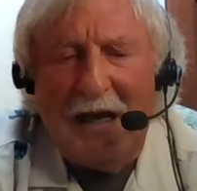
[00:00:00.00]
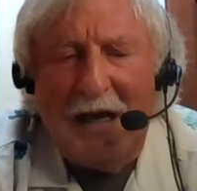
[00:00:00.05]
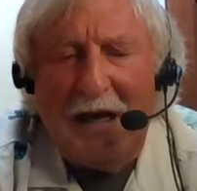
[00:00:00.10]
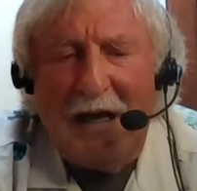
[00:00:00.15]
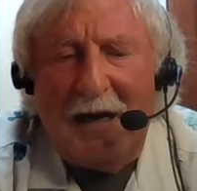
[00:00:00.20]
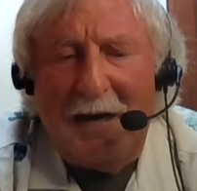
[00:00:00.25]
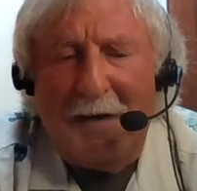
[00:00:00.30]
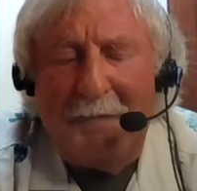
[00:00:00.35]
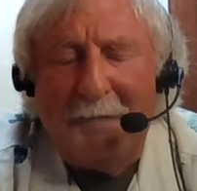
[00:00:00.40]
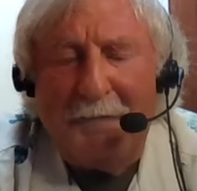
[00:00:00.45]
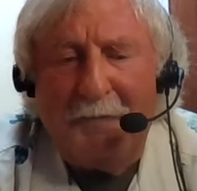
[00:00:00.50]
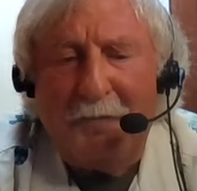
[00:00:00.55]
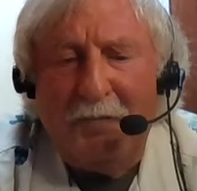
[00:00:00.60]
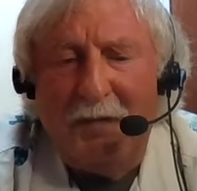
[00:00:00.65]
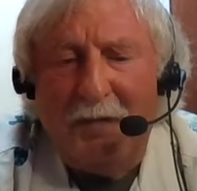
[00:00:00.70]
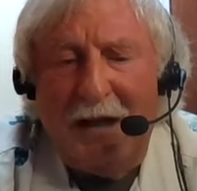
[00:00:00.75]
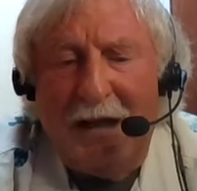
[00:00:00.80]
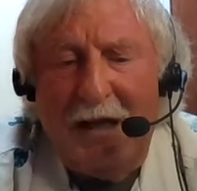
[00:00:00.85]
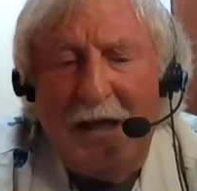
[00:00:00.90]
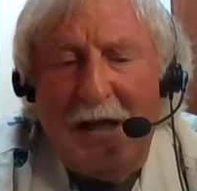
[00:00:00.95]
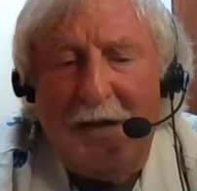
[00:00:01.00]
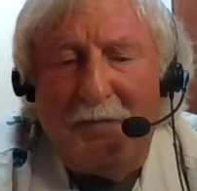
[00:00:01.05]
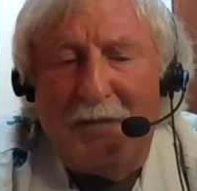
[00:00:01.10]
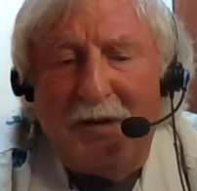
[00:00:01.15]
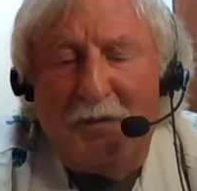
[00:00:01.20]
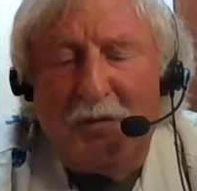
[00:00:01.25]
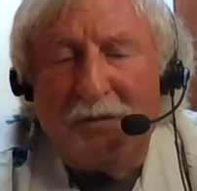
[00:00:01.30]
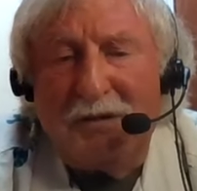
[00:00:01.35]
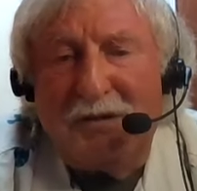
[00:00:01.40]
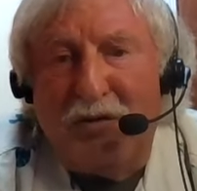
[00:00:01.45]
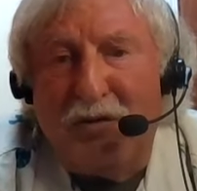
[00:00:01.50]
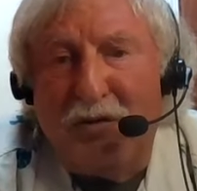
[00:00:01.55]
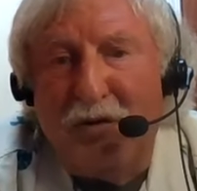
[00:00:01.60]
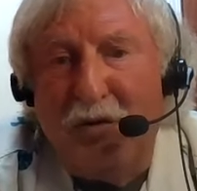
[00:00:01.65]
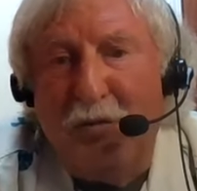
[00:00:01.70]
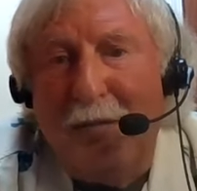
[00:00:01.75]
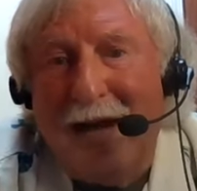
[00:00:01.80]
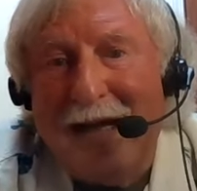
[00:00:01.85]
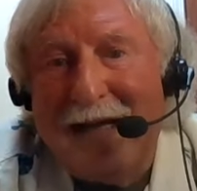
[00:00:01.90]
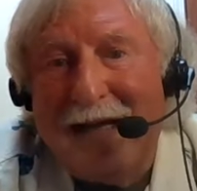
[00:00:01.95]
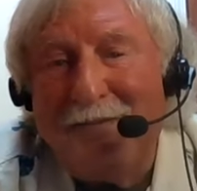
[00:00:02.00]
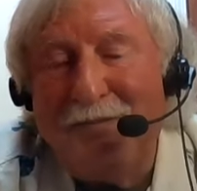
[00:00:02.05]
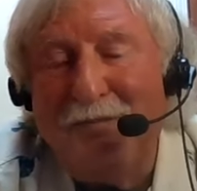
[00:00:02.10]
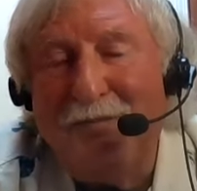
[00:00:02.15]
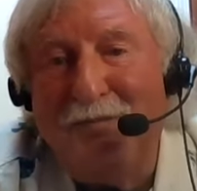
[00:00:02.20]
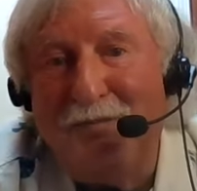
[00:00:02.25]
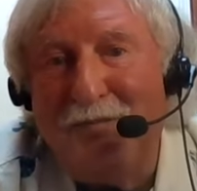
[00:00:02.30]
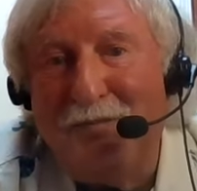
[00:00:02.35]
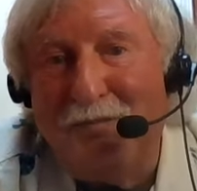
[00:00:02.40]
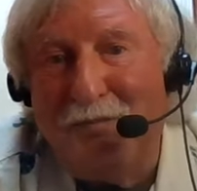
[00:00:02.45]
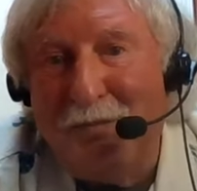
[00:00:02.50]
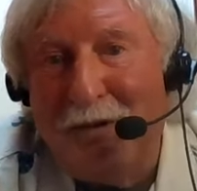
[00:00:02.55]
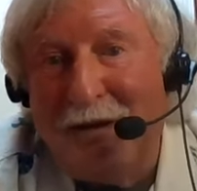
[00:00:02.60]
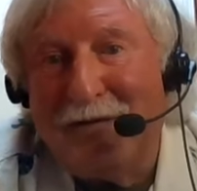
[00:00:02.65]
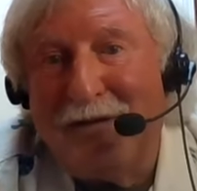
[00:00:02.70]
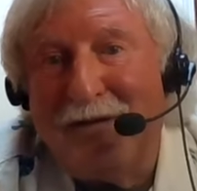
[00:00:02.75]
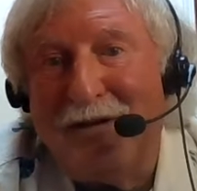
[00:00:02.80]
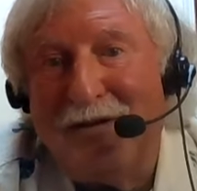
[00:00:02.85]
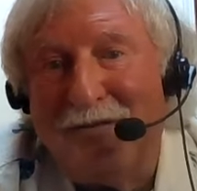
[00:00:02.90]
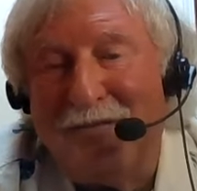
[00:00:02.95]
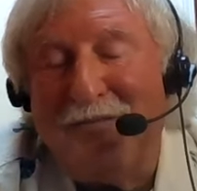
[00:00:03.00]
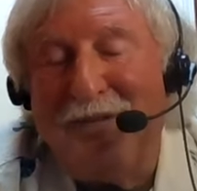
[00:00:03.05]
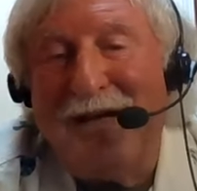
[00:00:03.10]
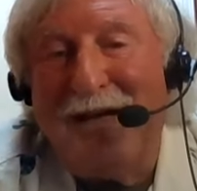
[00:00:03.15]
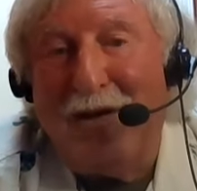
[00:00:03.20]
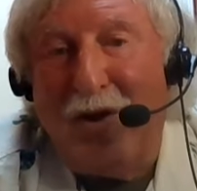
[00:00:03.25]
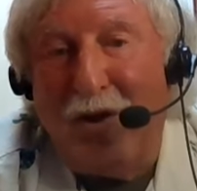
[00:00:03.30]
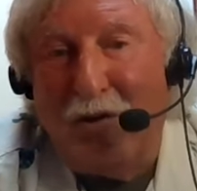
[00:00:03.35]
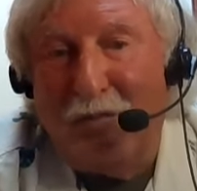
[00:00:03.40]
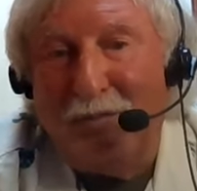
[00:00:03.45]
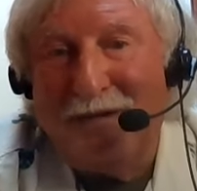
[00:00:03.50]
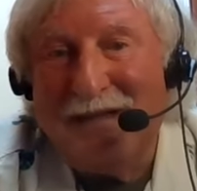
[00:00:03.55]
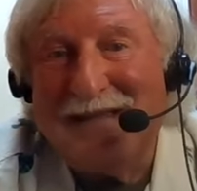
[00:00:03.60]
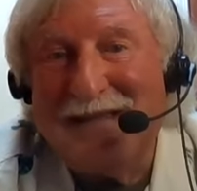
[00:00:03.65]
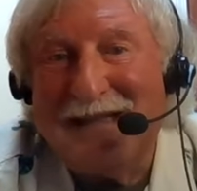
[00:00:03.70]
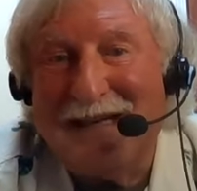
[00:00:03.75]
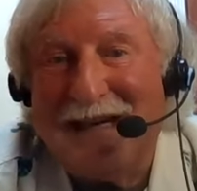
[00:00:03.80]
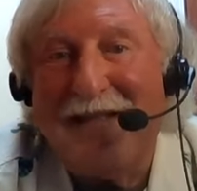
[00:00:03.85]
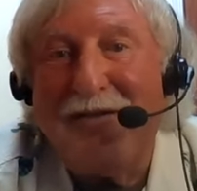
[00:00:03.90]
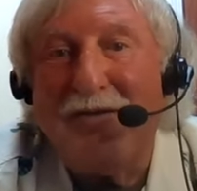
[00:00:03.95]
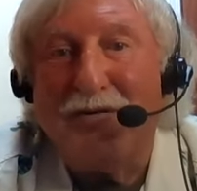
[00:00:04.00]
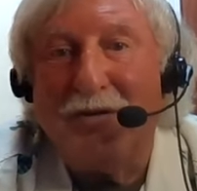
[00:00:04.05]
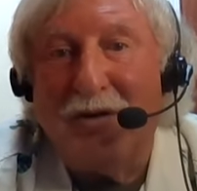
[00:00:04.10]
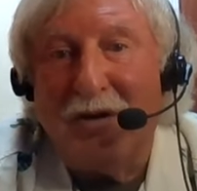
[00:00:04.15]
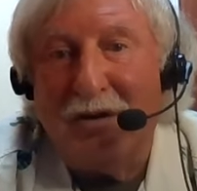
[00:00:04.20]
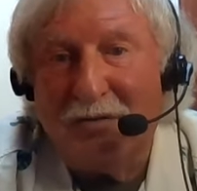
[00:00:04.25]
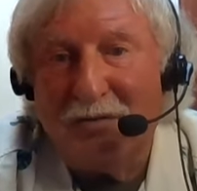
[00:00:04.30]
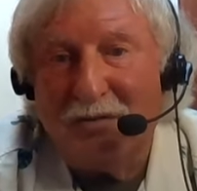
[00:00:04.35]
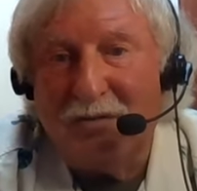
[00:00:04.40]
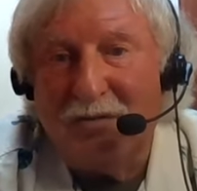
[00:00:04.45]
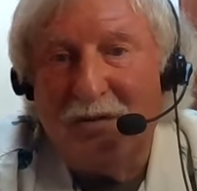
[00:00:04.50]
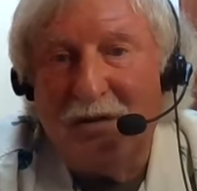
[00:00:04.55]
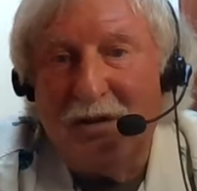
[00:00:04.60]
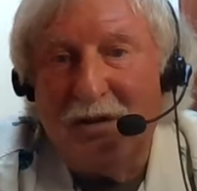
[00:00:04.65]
Um, but it was through my period of being homeless and on the road